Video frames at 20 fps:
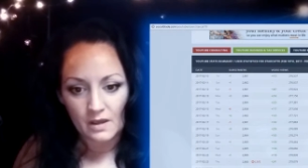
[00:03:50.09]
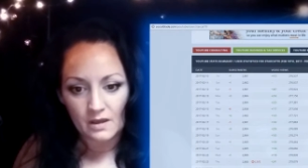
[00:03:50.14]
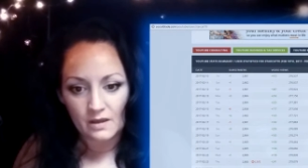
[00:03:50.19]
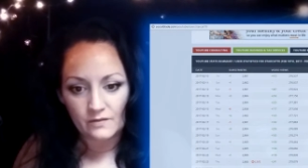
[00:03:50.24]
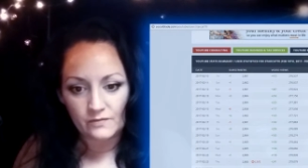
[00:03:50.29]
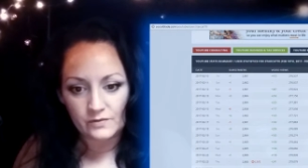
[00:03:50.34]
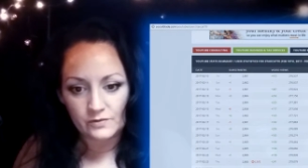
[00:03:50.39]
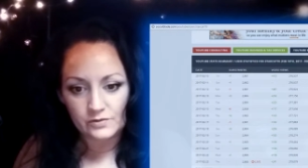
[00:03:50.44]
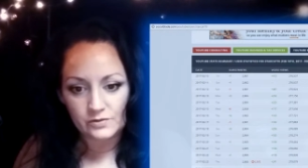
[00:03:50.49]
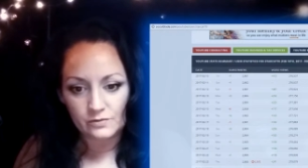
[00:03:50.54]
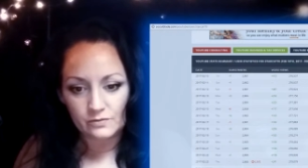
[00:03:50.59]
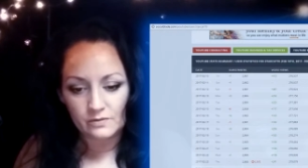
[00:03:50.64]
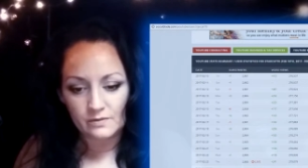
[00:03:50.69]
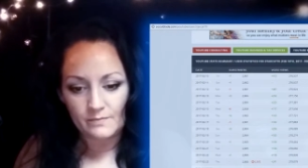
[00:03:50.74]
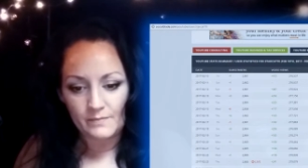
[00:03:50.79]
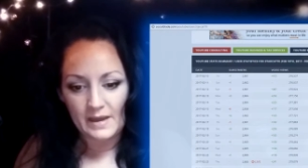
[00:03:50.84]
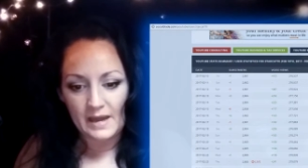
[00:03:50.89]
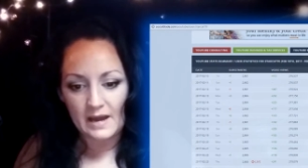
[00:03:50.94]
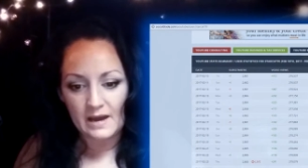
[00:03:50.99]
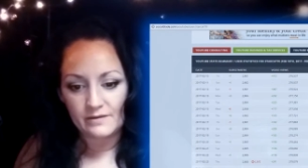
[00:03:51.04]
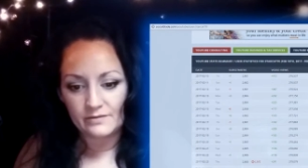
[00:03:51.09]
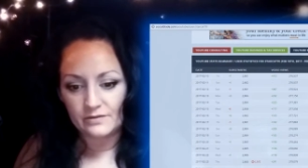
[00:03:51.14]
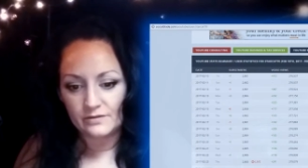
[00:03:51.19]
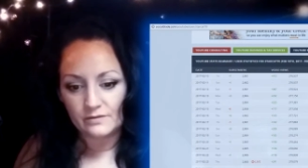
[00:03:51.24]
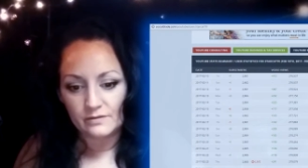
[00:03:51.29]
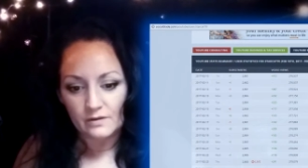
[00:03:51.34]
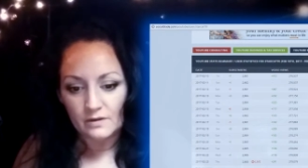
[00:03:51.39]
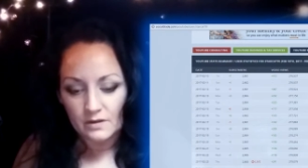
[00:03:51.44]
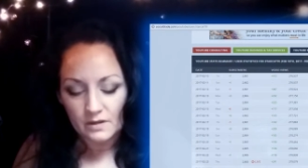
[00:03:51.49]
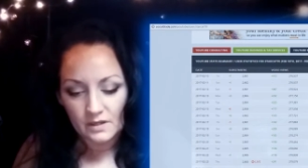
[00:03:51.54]
If you do the math,
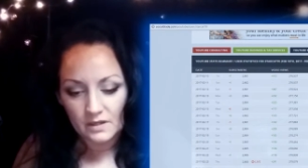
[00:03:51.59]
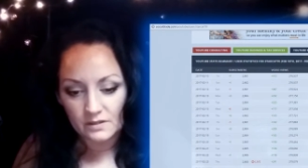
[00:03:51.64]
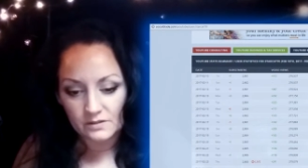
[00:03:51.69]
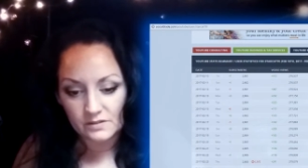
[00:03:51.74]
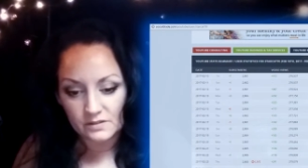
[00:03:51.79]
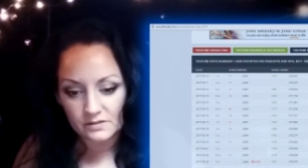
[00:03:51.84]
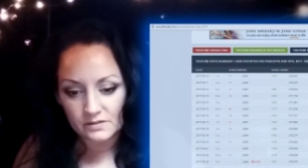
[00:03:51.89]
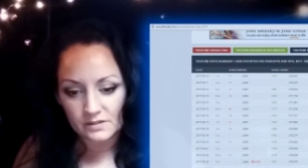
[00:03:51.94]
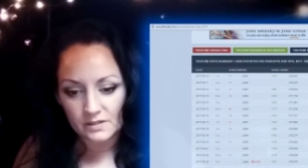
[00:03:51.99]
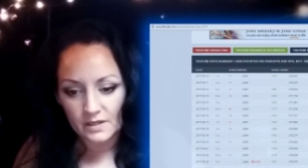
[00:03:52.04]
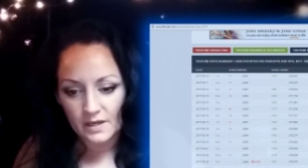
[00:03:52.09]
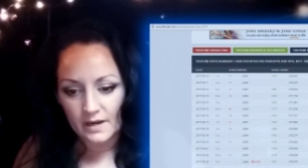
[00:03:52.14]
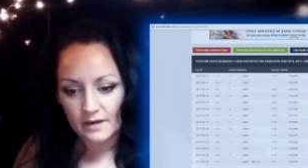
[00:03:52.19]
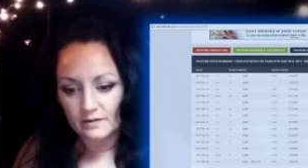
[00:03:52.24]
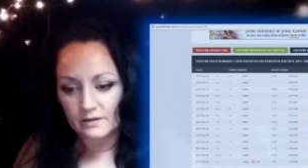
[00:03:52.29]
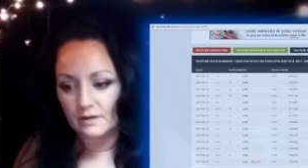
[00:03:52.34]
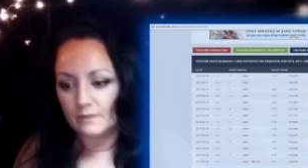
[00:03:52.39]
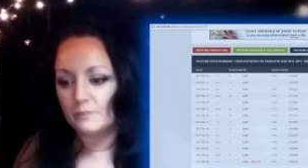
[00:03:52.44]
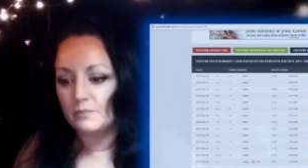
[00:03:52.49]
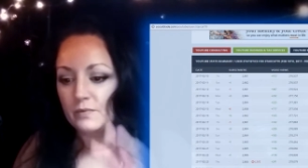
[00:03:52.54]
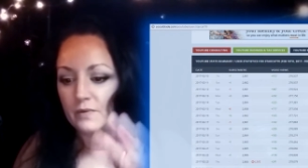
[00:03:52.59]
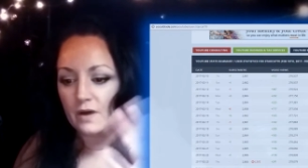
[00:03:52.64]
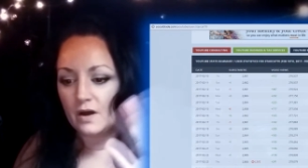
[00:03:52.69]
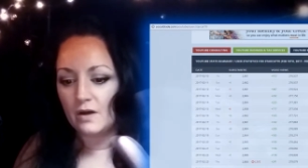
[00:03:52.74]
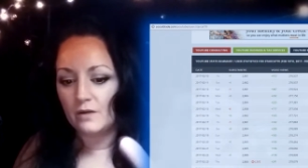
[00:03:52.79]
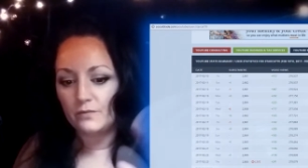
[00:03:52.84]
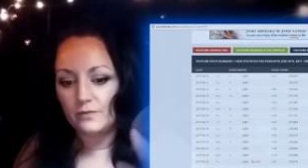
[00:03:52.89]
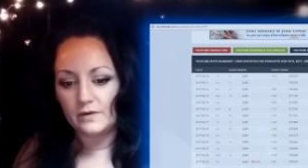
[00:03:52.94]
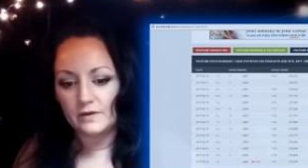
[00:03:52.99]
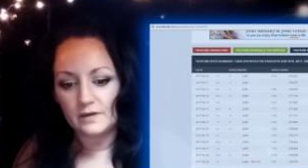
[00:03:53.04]
it doesn't add up.
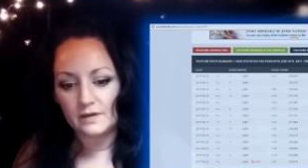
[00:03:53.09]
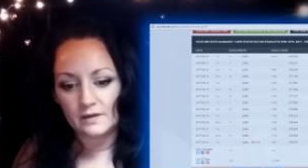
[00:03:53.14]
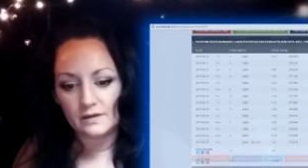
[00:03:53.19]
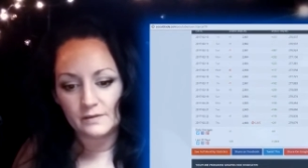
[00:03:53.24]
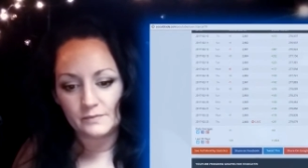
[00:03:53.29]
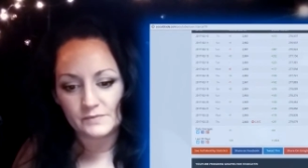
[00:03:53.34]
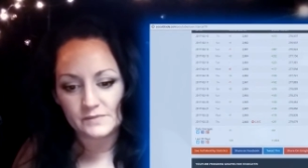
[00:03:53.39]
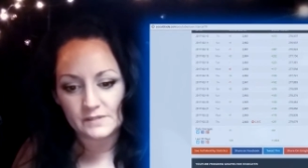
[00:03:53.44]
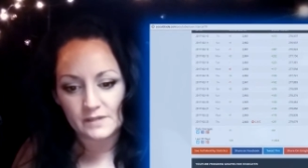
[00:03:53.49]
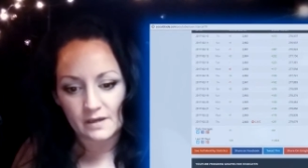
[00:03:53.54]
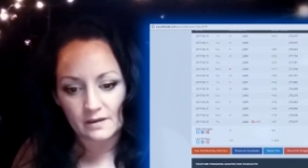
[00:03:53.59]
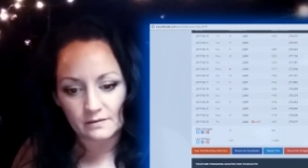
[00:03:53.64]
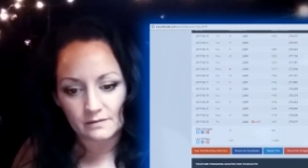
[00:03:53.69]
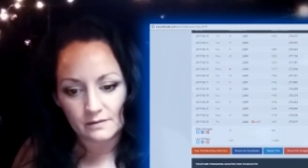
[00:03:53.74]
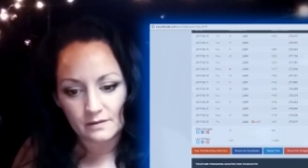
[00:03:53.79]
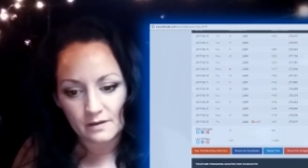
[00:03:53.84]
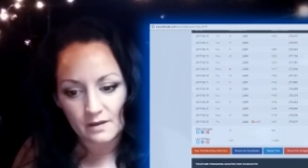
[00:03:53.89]
Already upset.